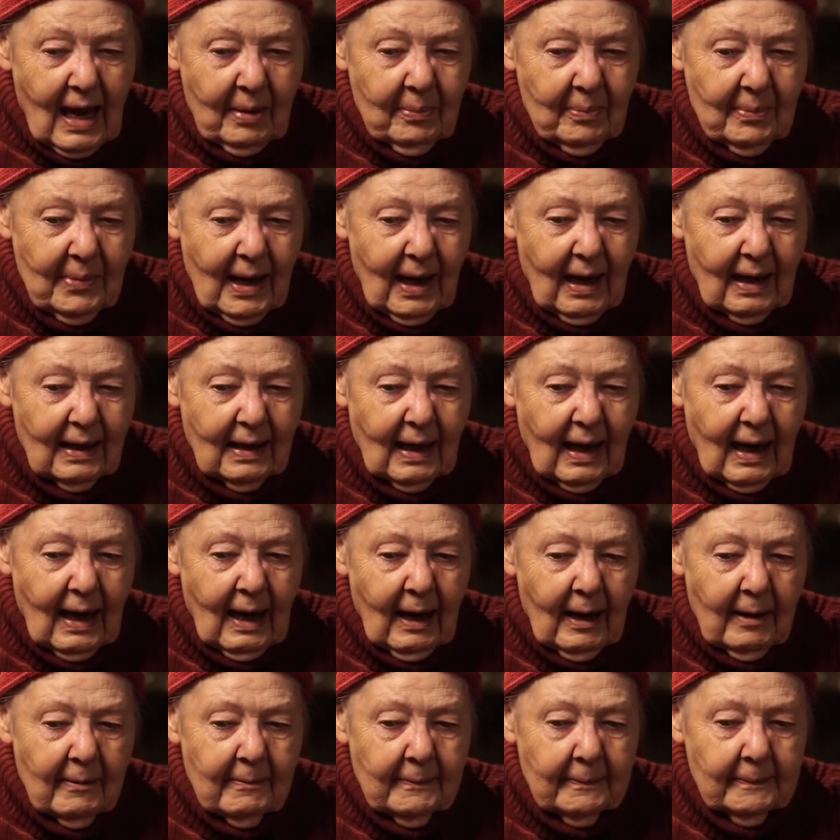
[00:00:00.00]
But
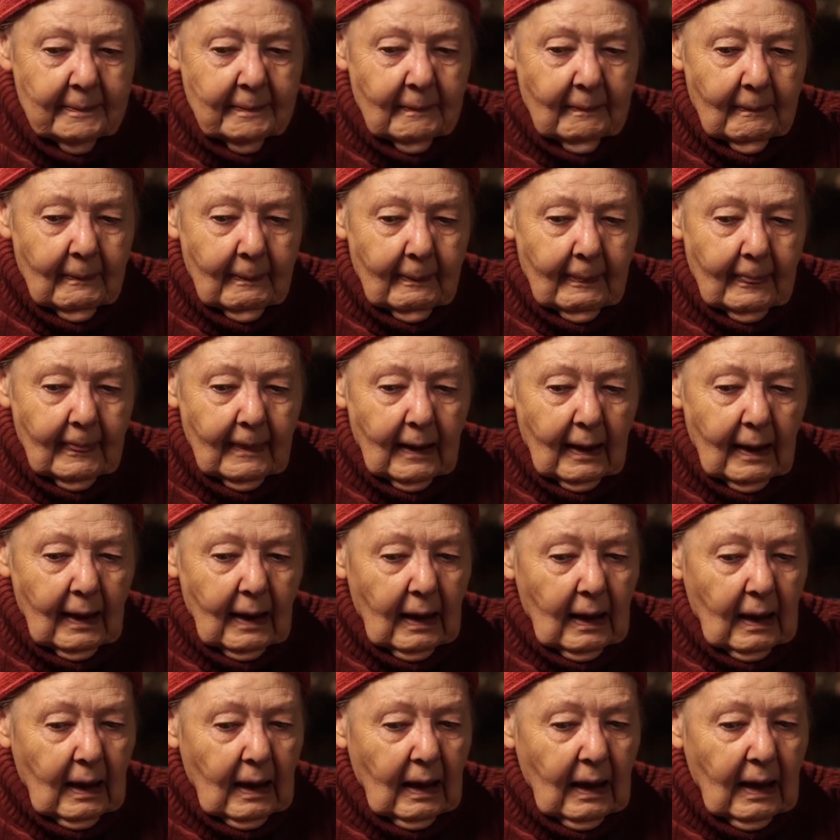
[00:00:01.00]
um,
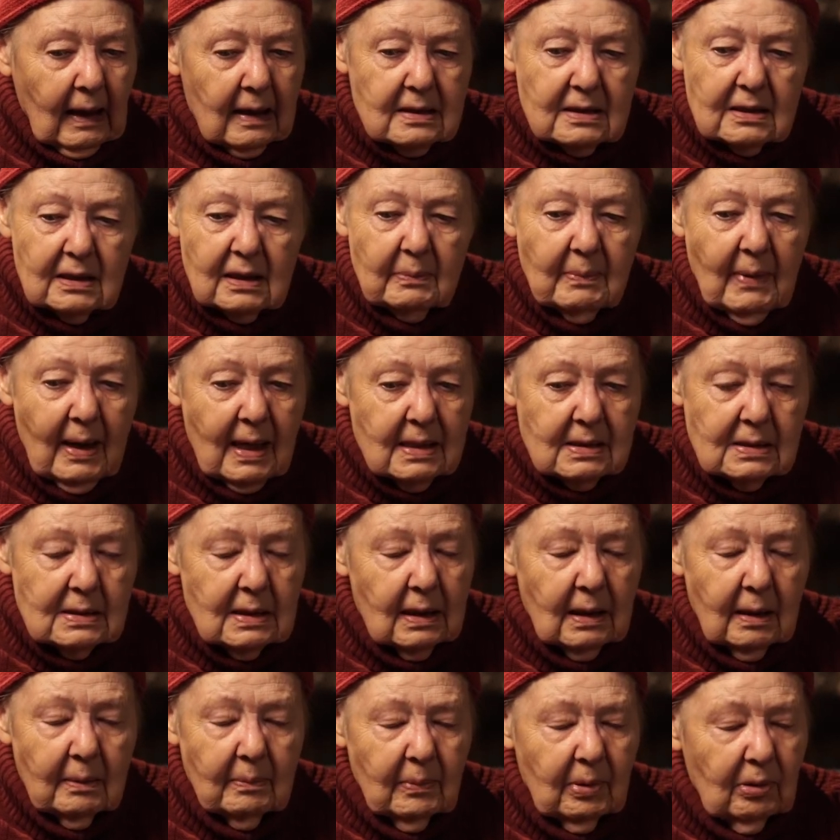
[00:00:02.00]
it's an
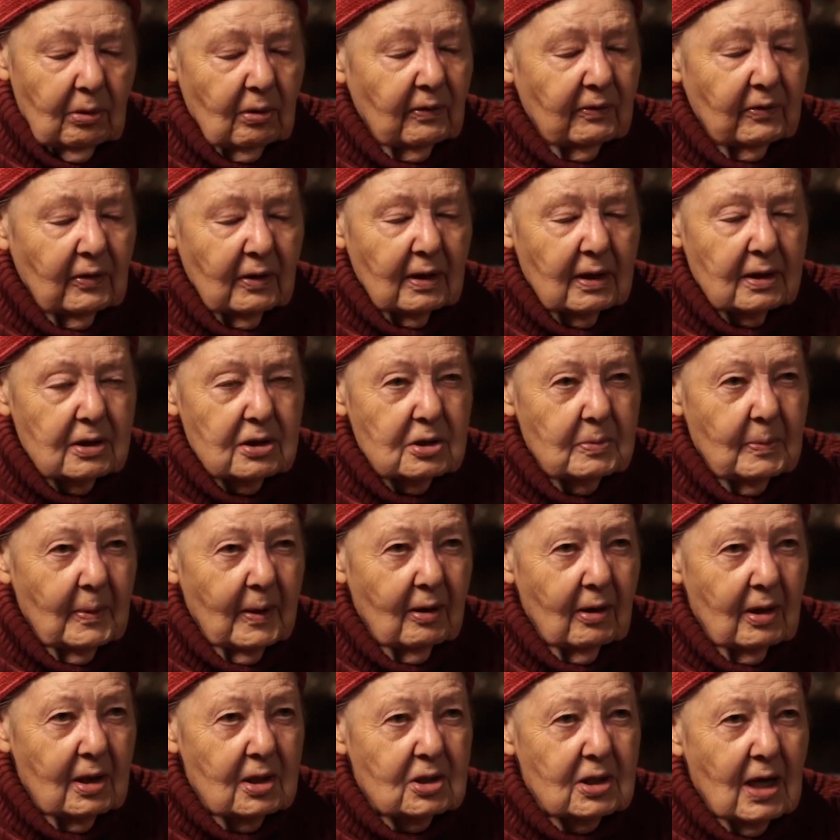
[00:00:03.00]
amazing and beautiful
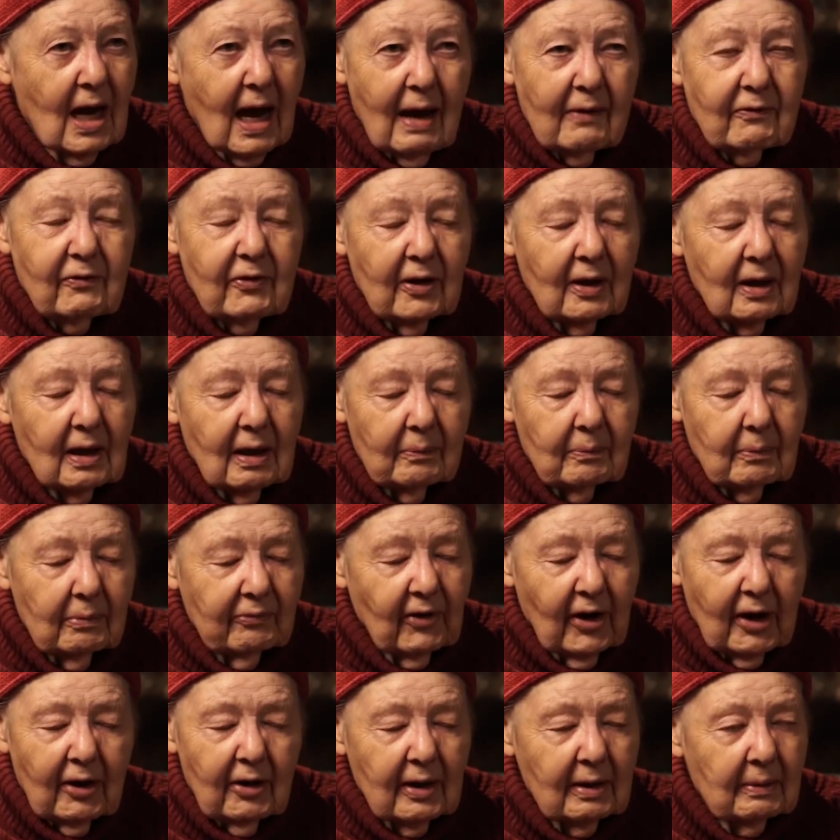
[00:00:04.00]
experience. I feel
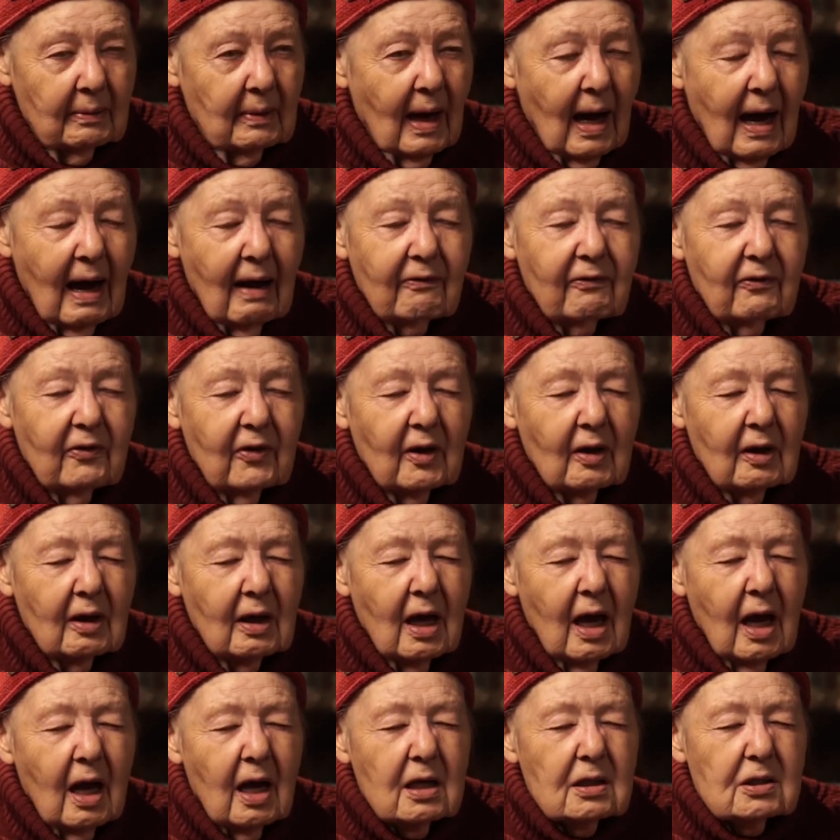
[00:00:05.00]
very, I feel
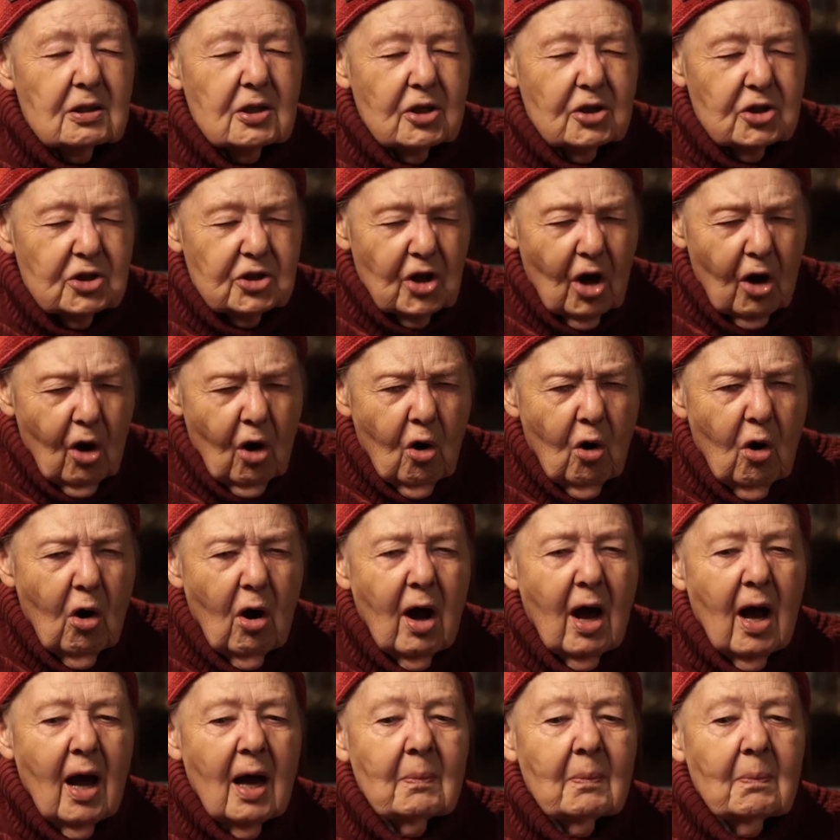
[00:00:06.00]
so
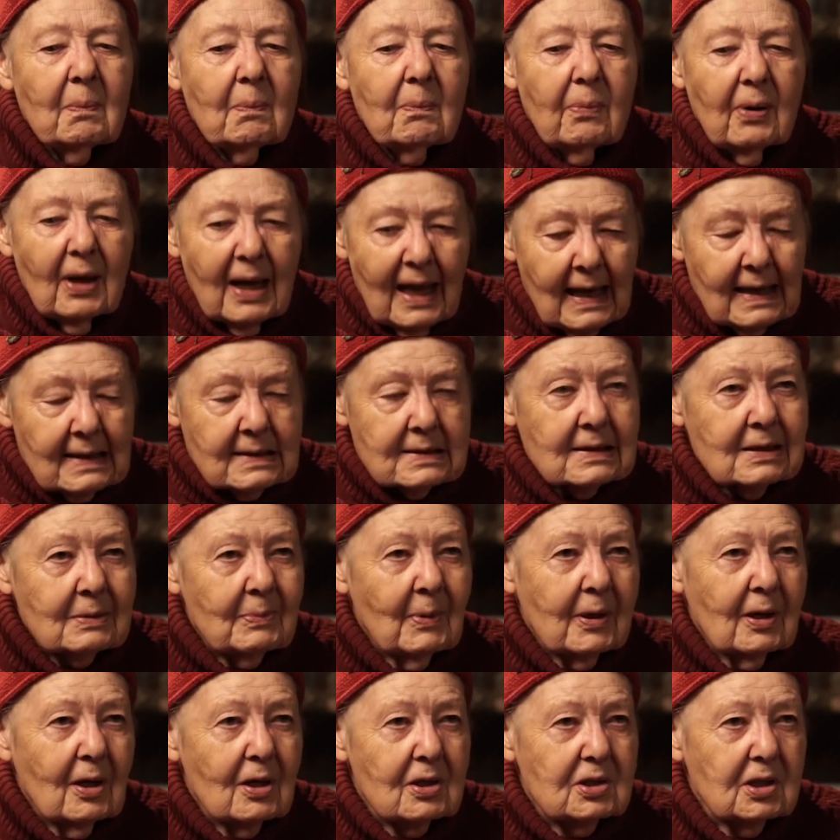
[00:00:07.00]
blessed
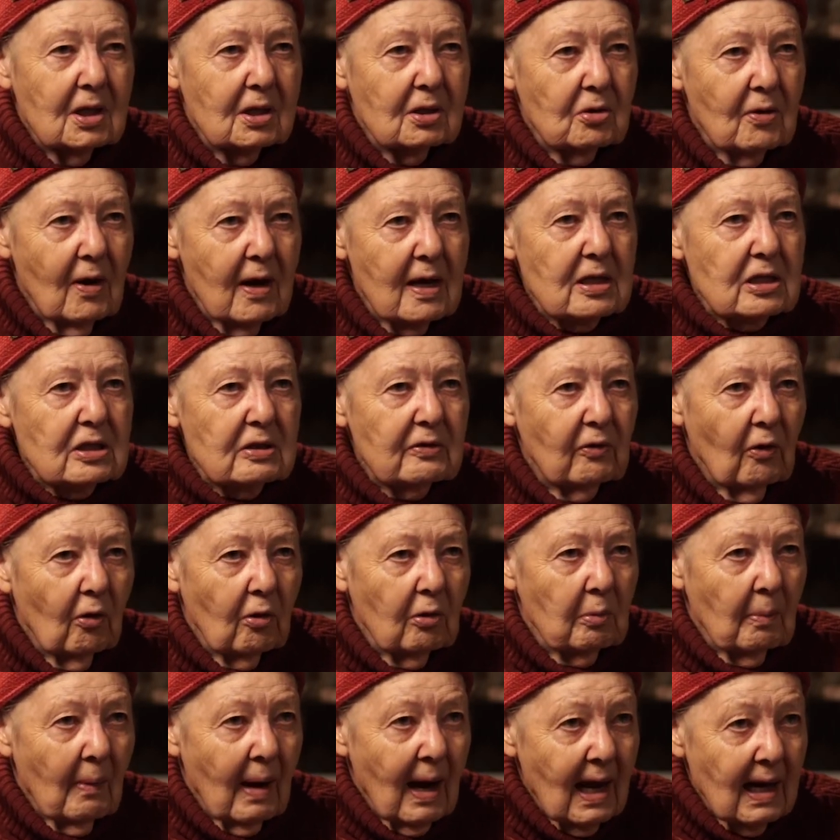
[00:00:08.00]
because it
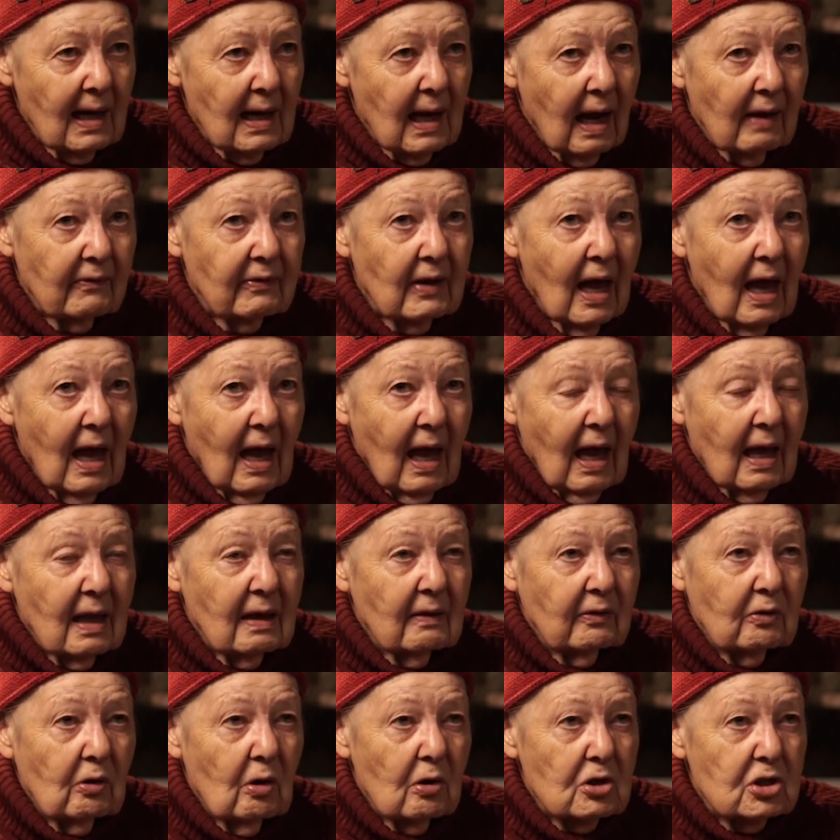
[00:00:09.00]
transformed my life. And
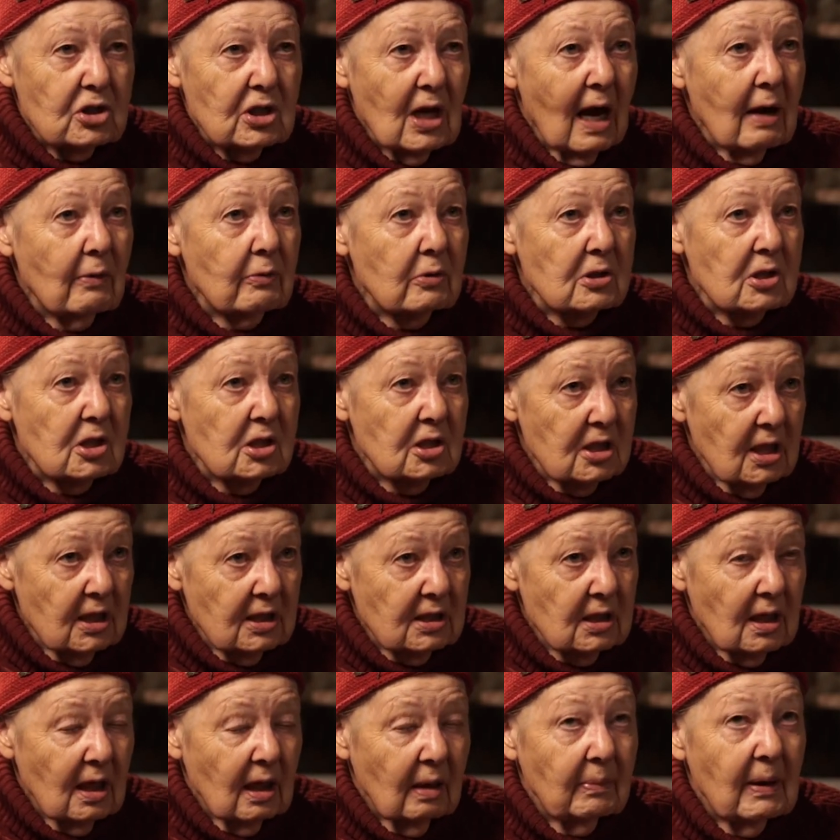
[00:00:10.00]
of course, I was
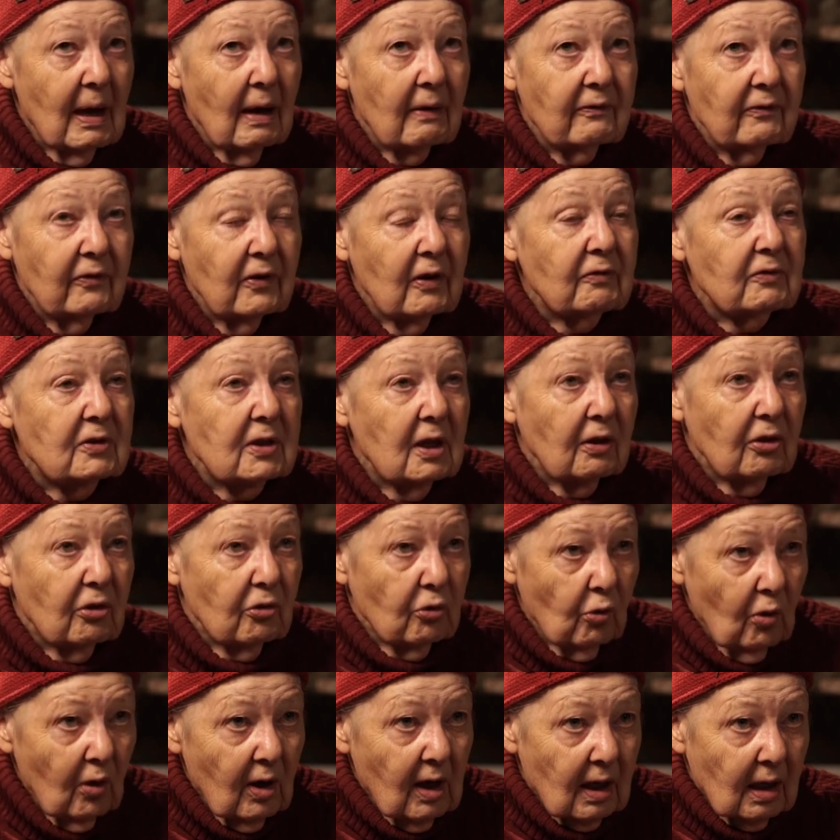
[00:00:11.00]
six, about
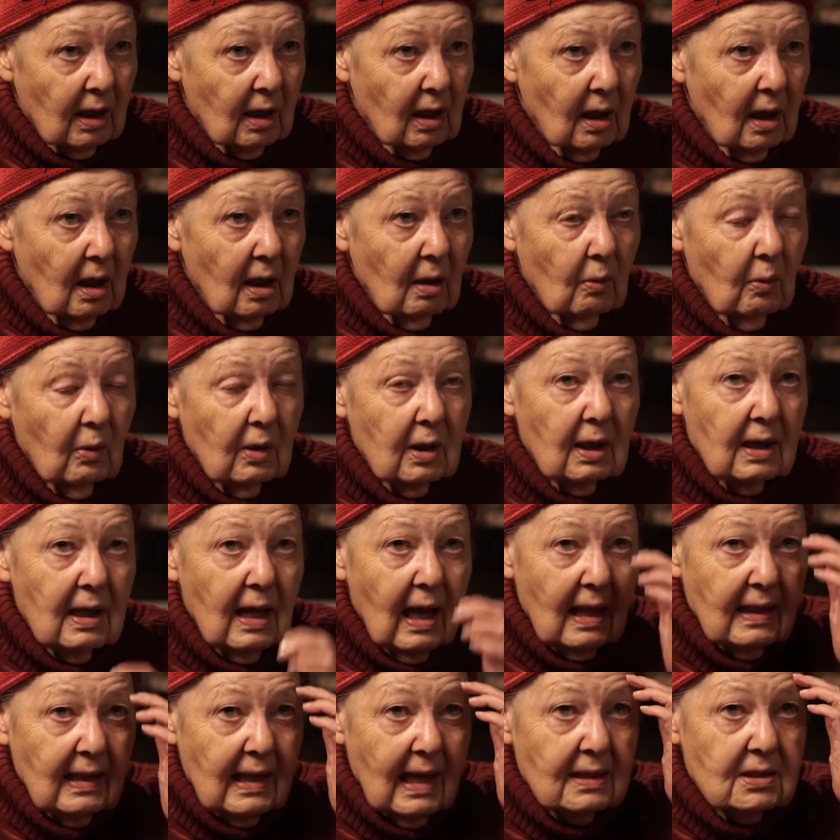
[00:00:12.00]
53 when it had,
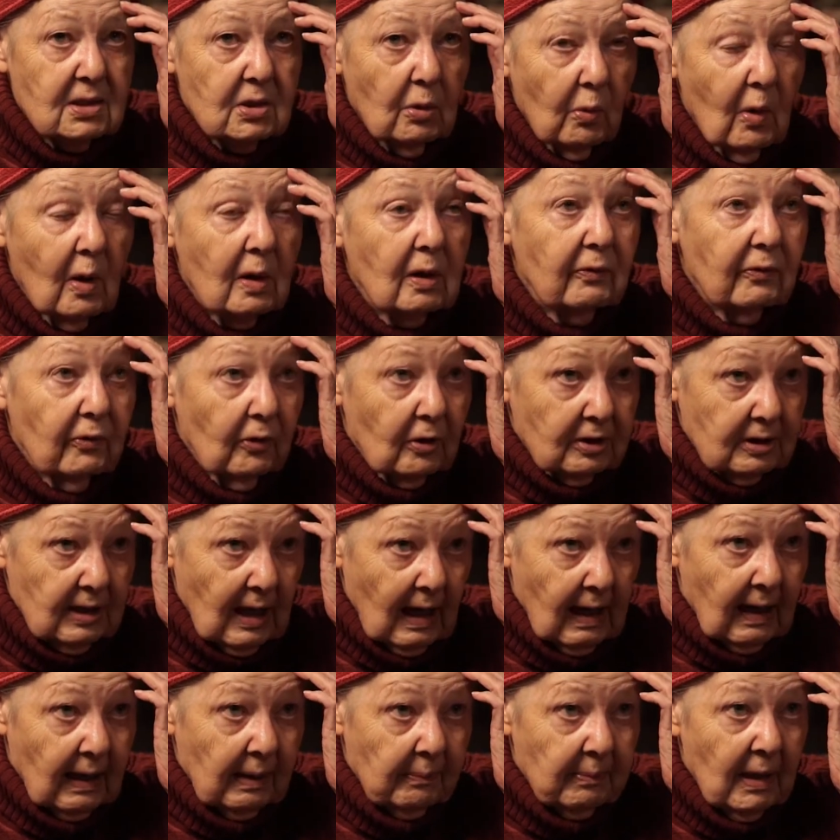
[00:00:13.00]
and that's a wonderful
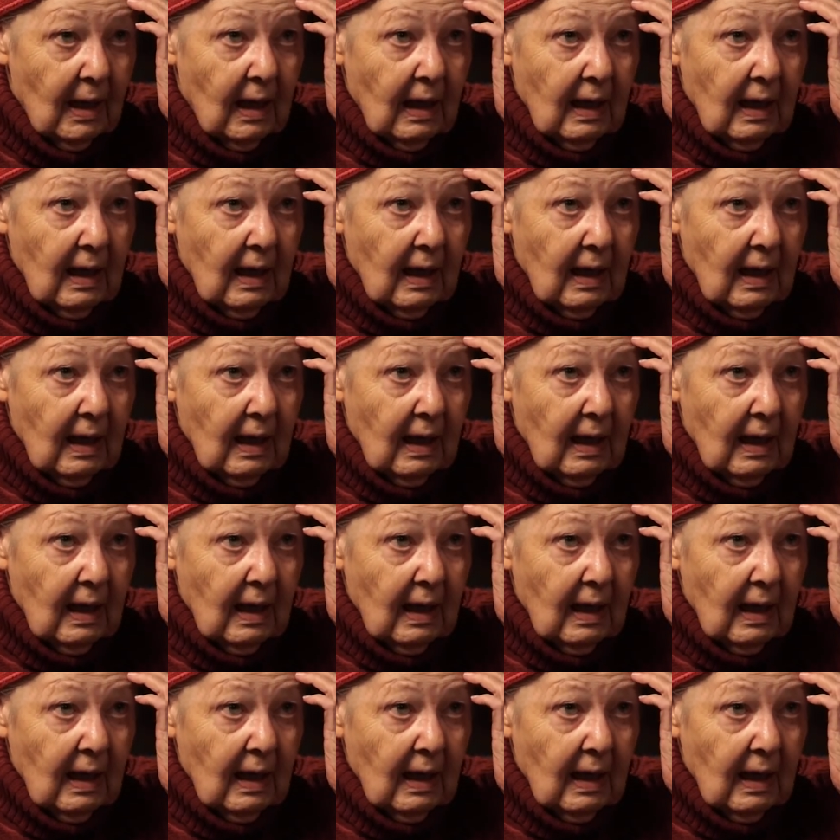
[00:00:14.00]
time.